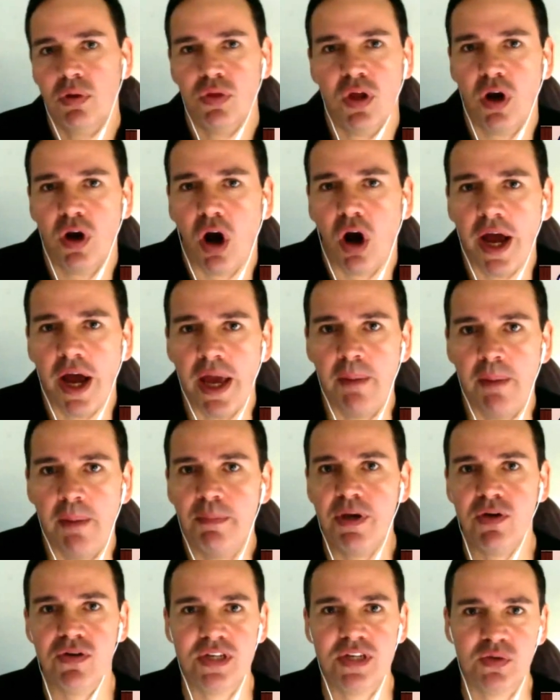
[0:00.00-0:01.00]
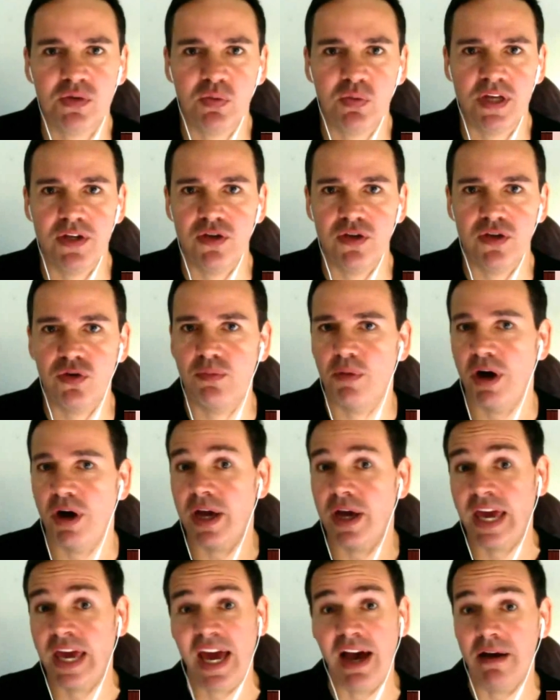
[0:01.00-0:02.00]
I am, because that's what they do. My
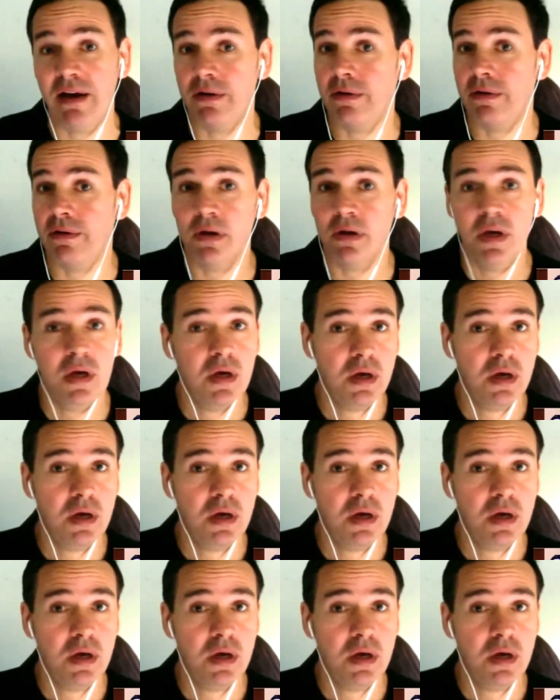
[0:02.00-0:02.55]
accountant,